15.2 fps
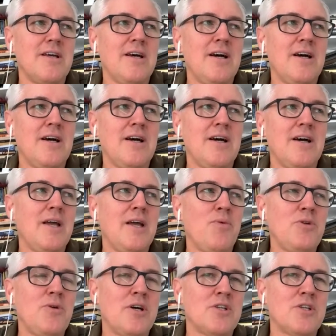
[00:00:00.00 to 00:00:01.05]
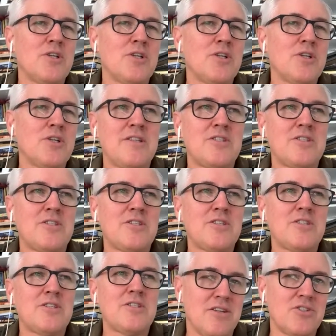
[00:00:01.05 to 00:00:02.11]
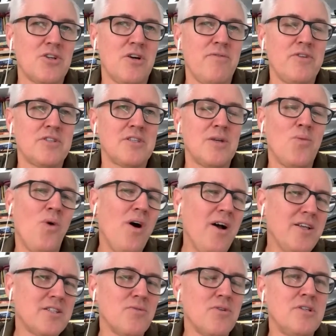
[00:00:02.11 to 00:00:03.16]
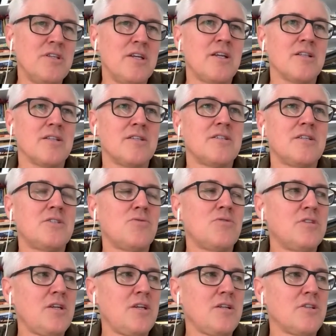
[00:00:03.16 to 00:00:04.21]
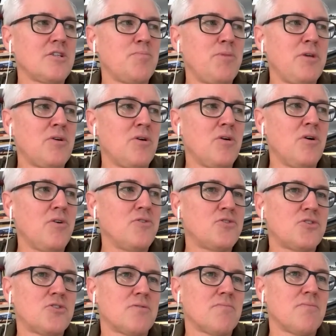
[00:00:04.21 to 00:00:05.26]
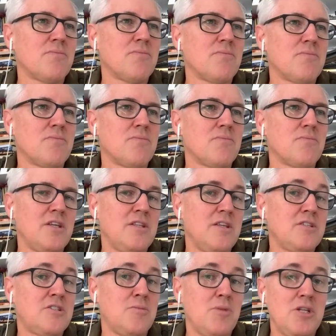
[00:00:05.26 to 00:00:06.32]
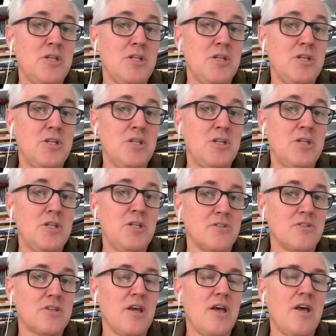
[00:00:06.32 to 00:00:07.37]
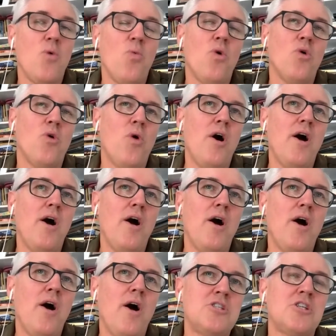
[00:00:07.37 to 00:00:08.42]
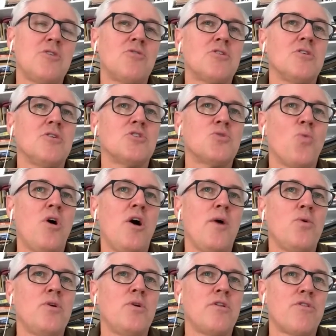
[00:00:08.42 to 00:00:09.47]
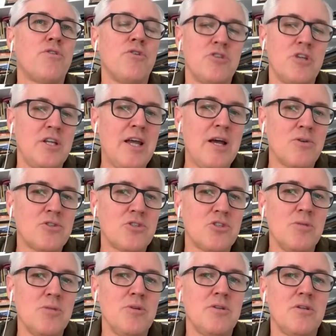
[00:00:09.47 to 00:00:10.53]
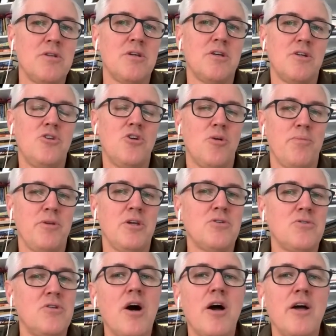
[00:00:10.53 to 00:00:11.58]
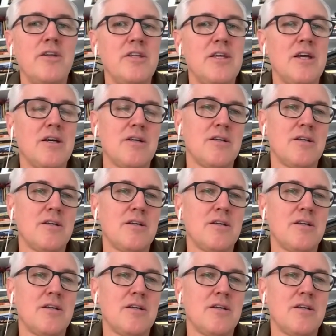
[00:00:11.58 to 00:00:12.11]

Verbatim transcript: Um, and when you ask, well, what? That's ridiculous. Obviously, why is it ridiculous? It's ridiculous because obviously there's diminishing returns. Why are there diminishing returns? Why would a 13 hour sermon not be a good idea?